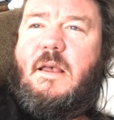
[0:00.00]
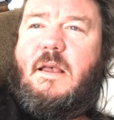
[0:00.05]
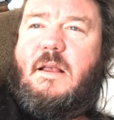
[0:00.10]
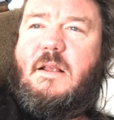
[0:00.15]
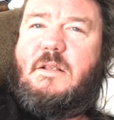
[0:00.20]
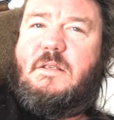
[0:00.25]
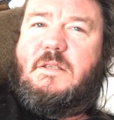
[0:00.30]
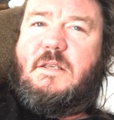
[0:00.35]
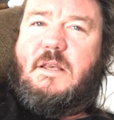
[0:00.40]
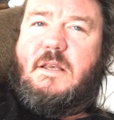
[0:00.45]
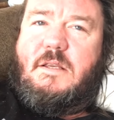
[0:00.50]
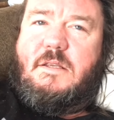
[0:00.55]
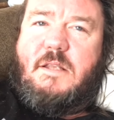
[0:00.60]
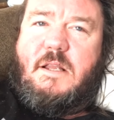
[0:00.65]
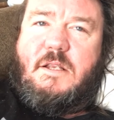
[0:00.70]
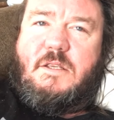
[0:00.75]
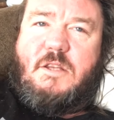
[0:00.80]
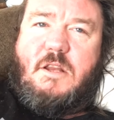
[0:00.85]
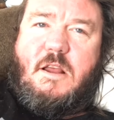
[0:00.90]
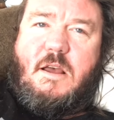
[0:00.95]
and says,
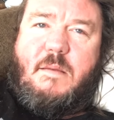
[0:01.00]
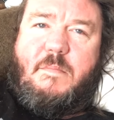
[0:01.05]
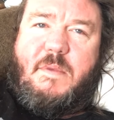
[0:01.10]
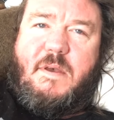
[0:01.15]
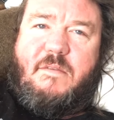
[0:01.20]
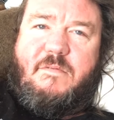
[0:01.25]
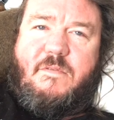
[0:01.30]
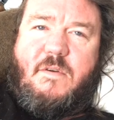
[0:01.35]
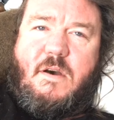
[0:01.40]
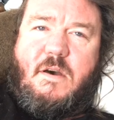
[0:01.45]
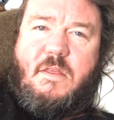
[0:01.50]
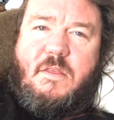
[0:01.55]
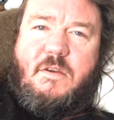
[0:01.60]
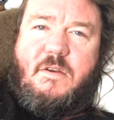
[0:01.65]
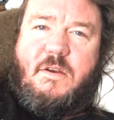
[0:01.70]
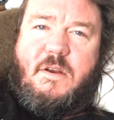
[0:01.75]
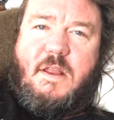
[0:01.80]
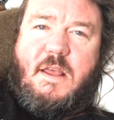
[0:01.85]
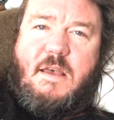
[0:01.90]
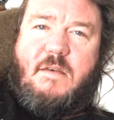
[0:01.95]
That's not my Father
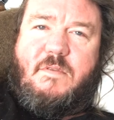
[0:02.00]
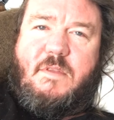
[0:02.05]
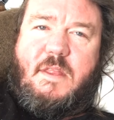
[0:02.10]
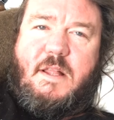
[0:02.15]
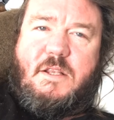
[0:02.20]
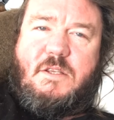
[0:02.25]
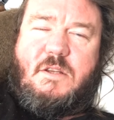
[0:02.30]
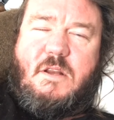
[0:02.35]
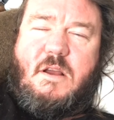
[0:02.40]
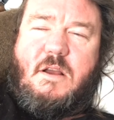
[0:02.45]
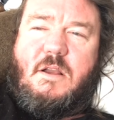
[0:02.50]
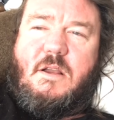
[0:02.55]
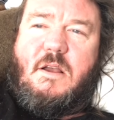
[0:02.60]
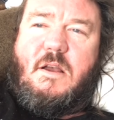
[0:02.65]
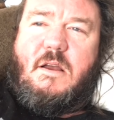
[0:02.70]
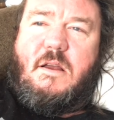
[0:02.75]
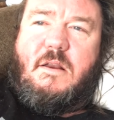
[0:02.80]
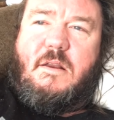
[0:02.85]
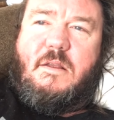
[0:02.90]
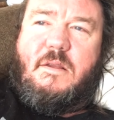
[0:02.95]
in heaven, that's not
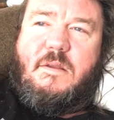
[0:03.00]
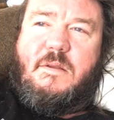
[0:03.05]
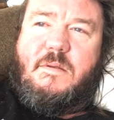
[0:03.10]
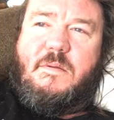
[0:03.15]
God.